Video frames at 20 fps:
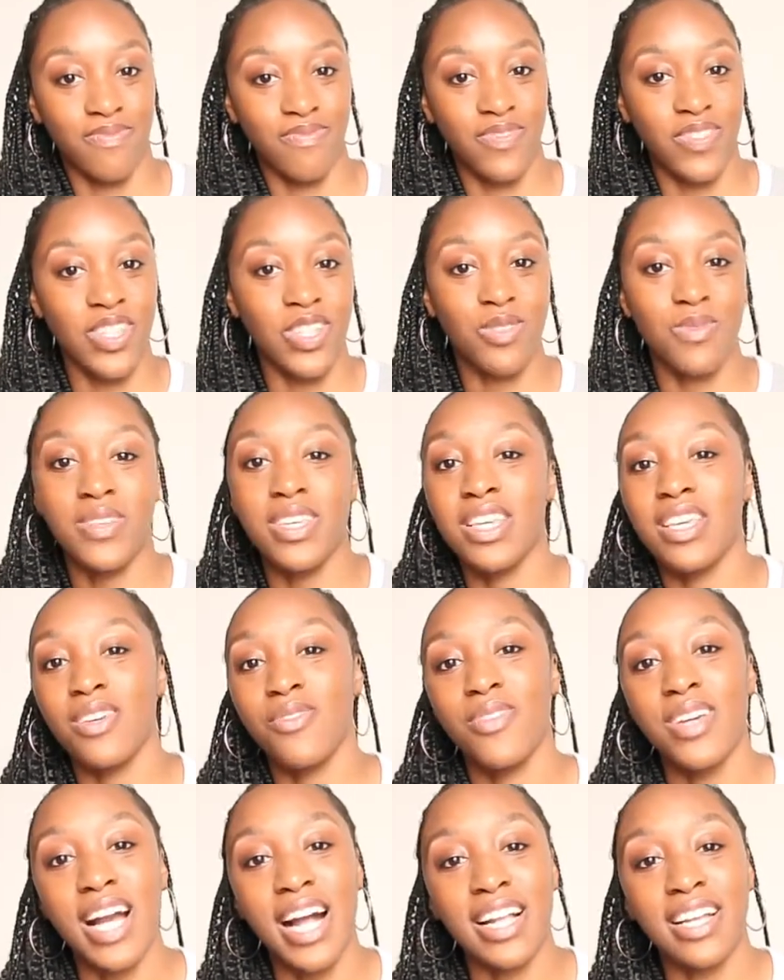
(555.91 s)
Because
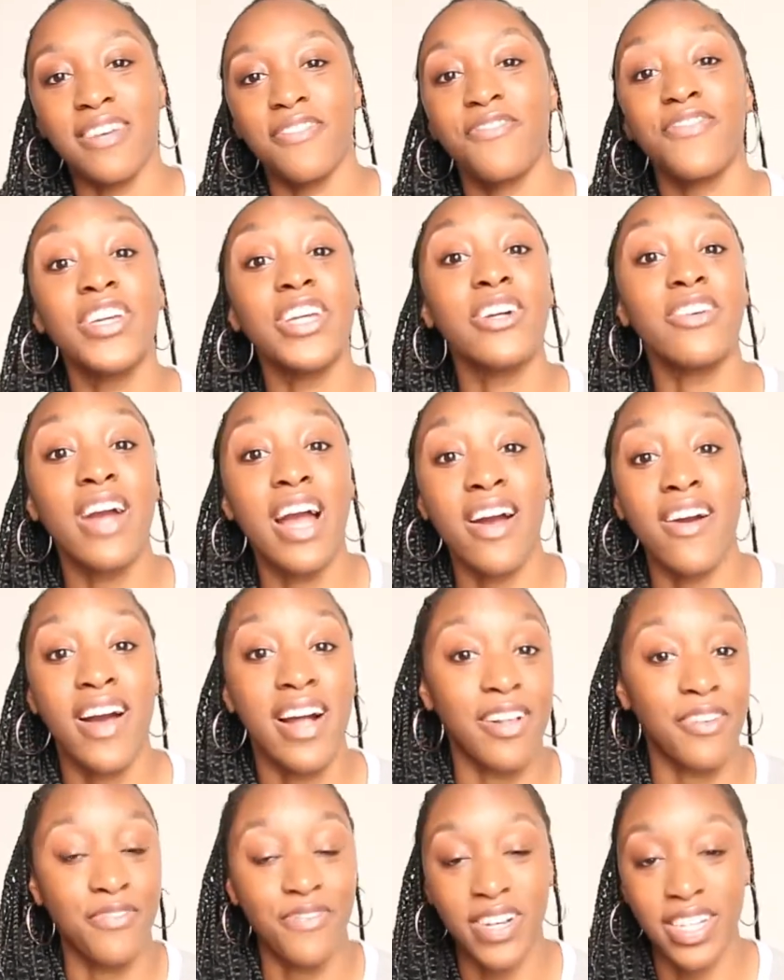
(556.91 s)
we gotta figure out
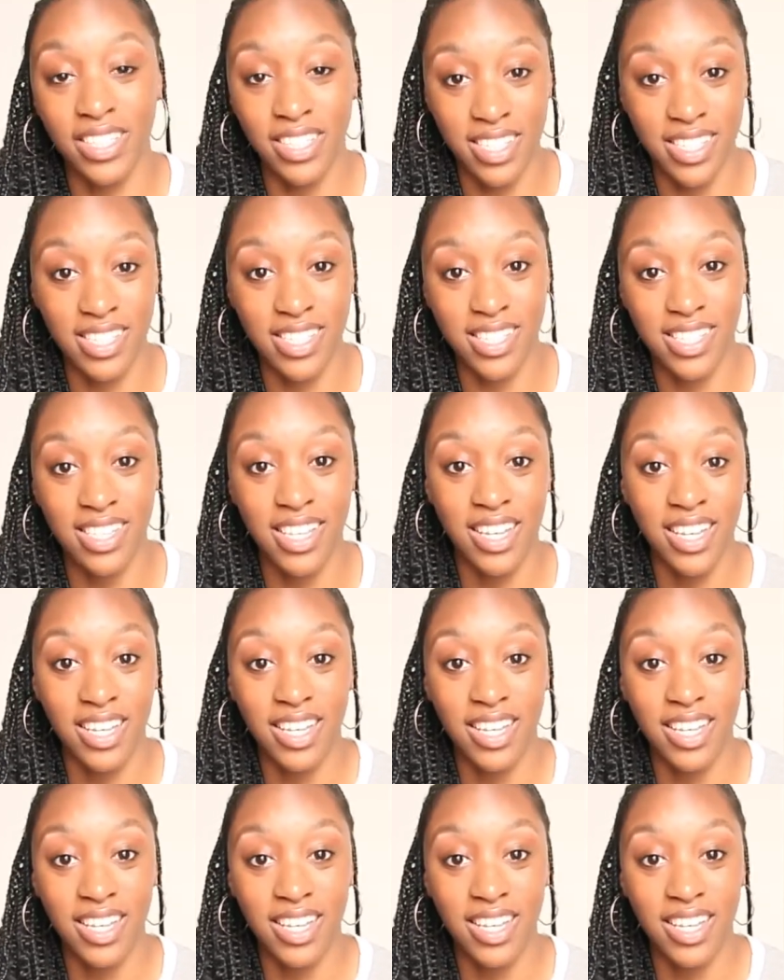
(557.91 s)
how to fund this